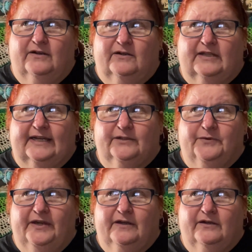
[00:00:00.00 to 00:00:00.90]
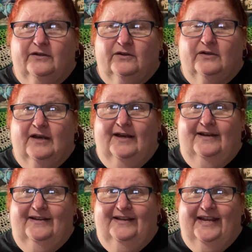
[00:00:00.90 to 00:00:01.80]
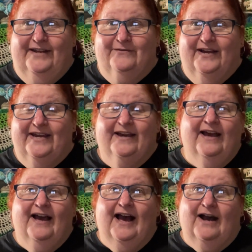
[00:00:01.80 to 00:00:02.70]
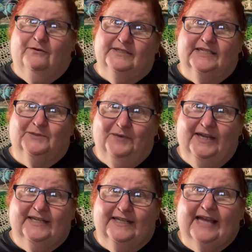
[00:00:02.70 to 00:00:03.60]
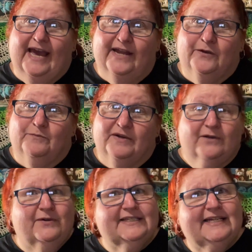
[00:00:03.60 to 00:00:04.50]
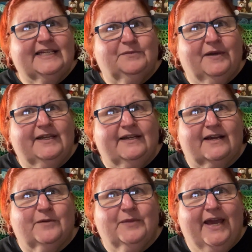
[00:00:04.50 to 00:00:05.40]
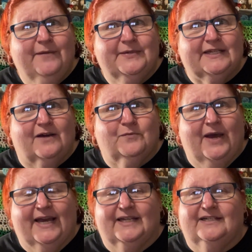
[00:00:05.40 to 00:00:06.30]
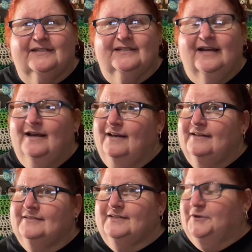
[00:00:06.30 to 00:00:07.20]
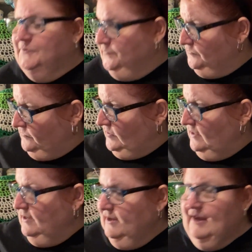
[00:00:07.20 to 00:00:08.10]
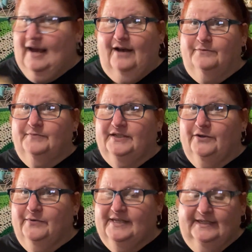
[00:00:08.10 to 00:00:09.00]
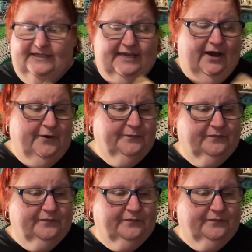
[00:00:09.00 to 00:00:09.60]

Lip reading: last week. Anyway, I was expecting that, but I wasn't expecting a couple of Amazon packages. So I'll be showing this to y'all.